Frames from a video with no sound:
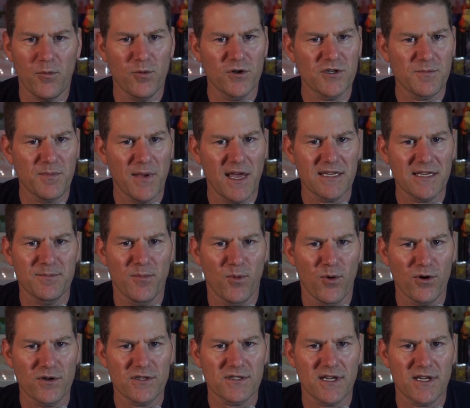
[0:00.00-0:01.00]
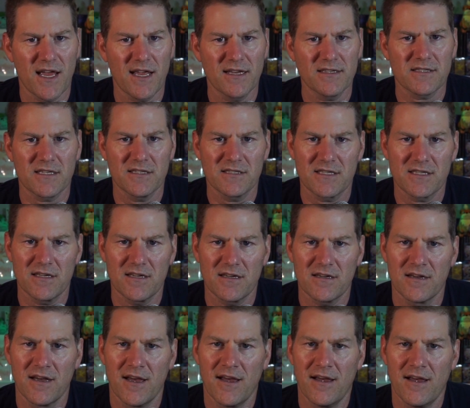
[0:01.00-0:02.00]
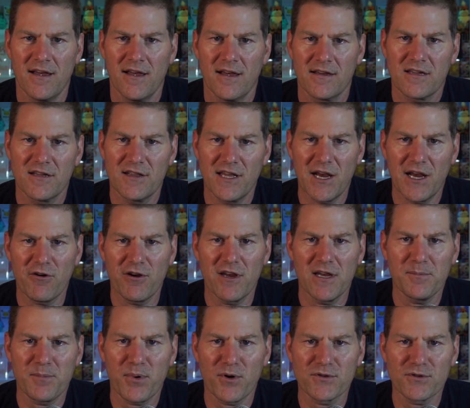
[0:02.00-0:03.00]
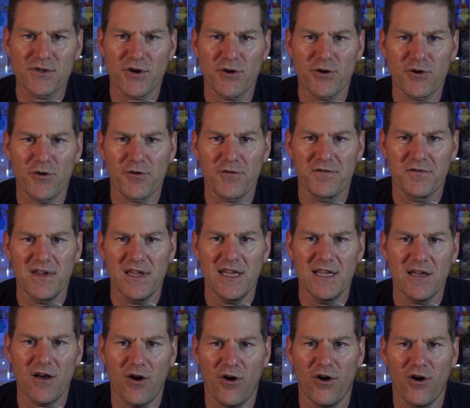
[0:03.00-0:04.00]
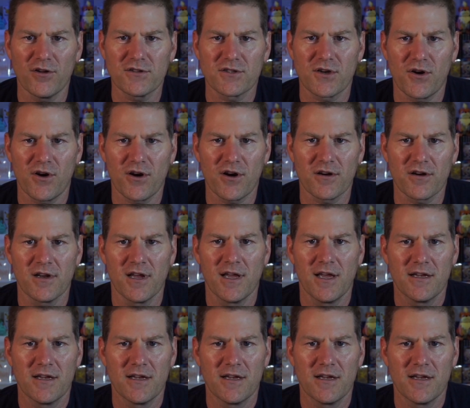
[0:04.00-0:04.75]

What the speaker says: which makes more sense, is the Galarian Berserker V Alt Art.